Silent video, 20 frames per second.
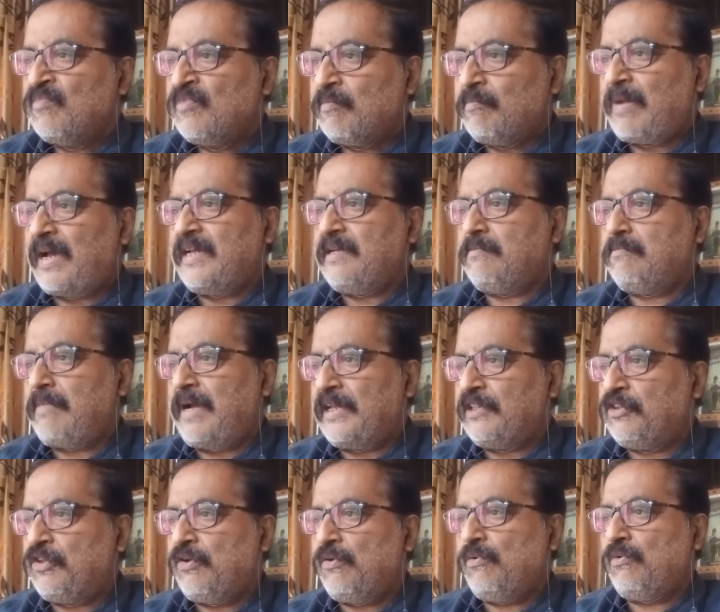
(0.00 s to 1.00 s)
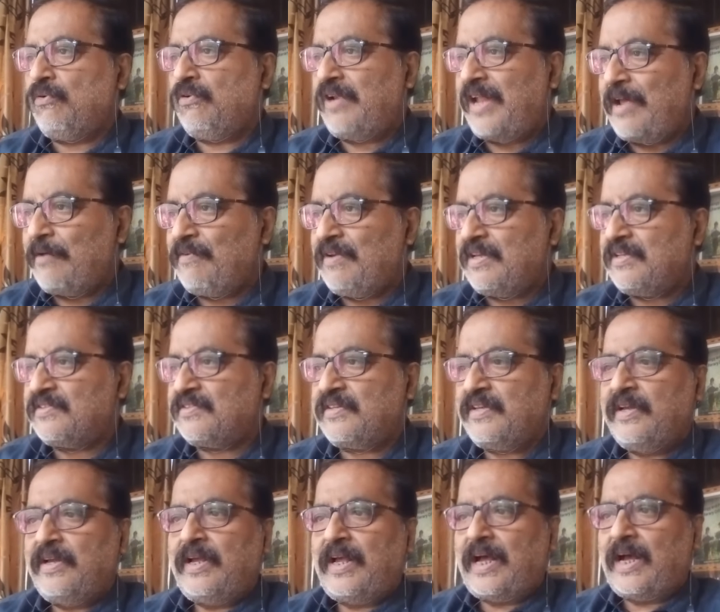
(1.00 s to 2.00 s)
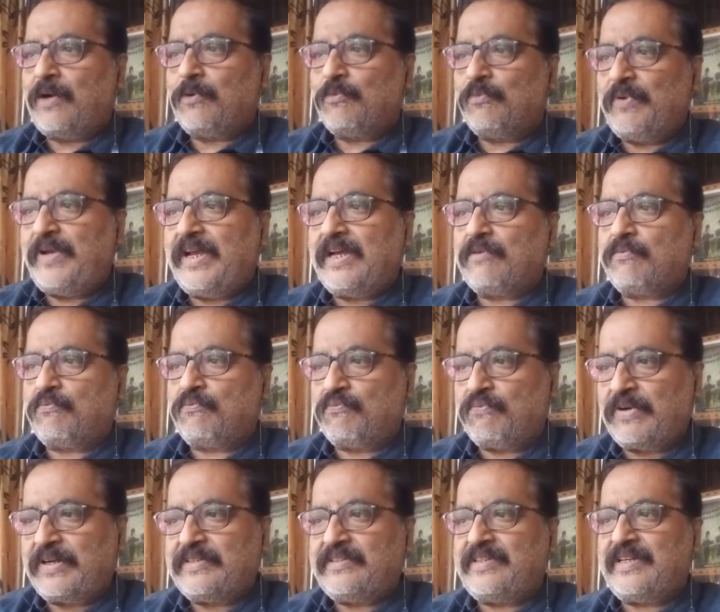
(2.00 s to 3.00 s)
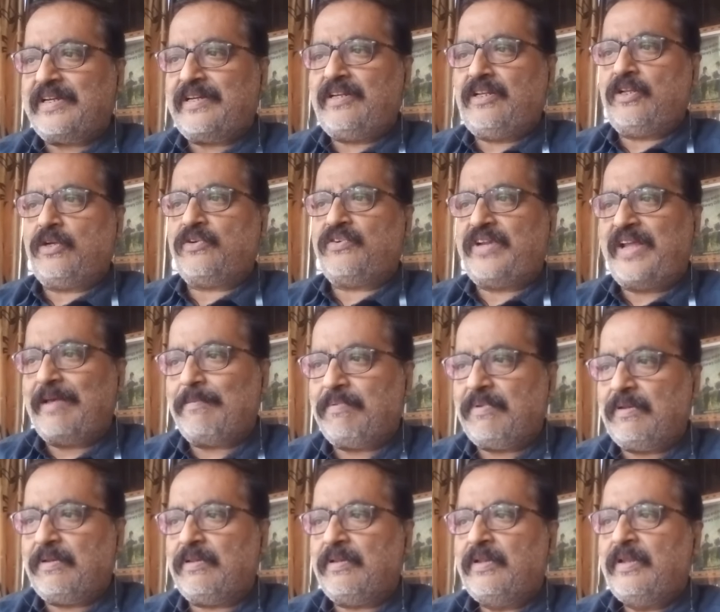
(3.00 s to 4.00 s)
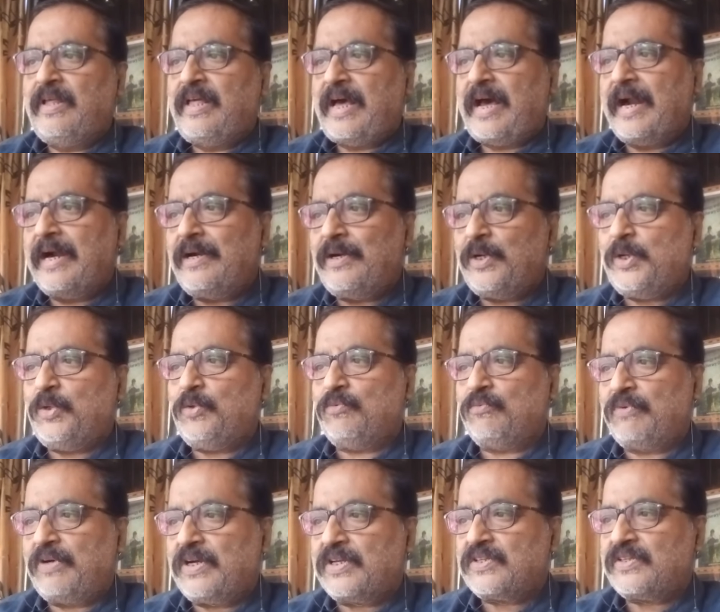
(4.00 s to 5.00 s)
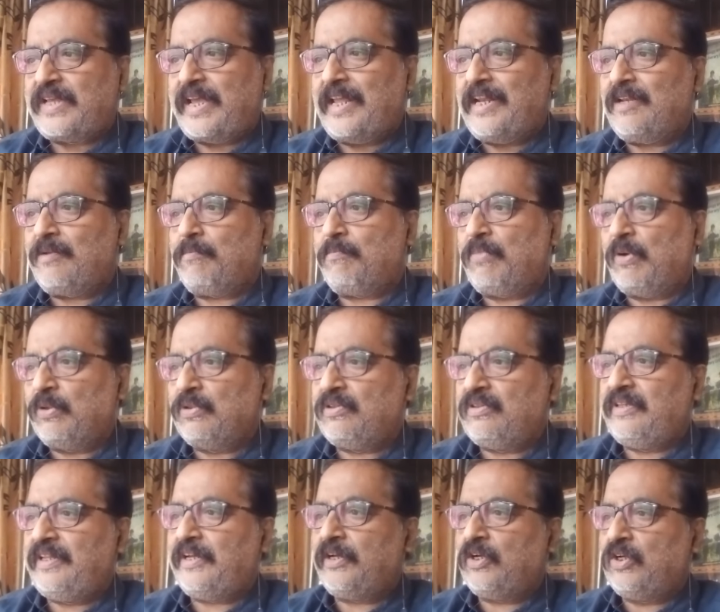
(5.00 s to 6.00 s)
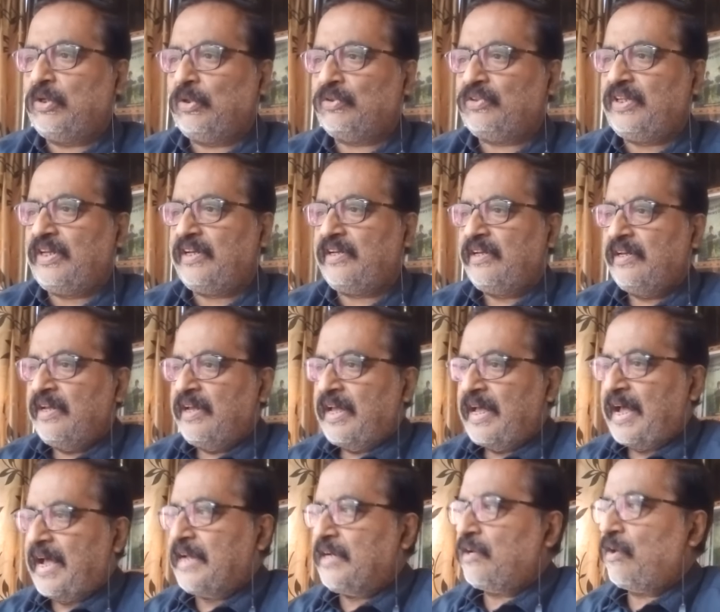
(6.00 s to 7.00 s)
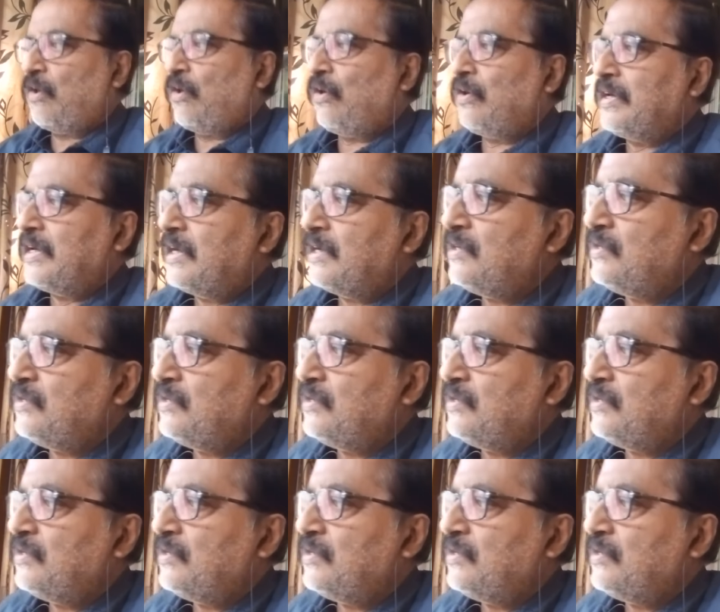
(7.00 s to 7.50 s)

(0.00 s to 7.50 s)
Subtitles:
by Matthew Lewis, were further notable early works in both the Gothic and horror